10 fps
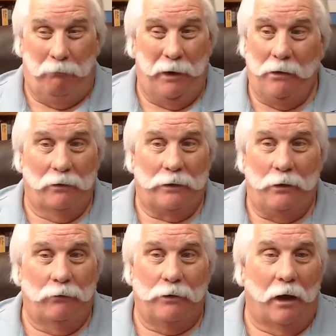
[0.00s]
barely
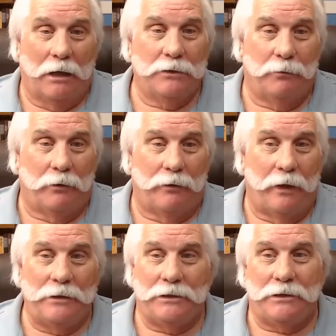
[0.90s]
know the gospel.
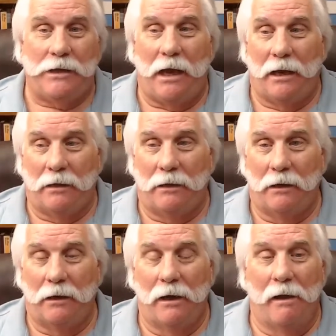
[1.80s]
They stand
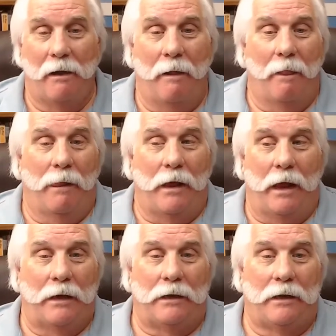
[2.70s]

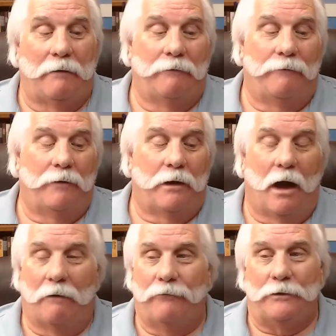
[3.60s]
and give
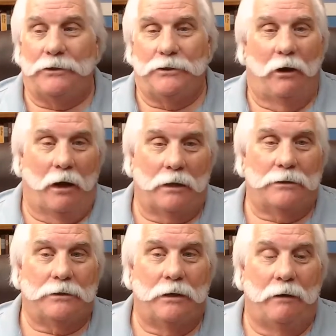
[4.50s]
conference
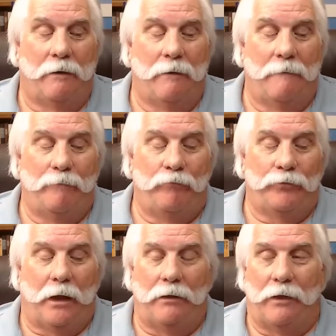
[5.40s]
talks
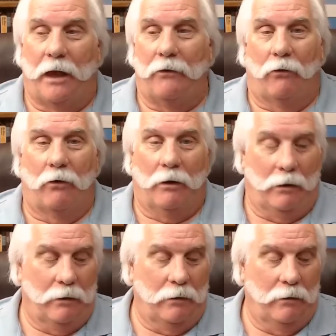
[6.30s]
that are,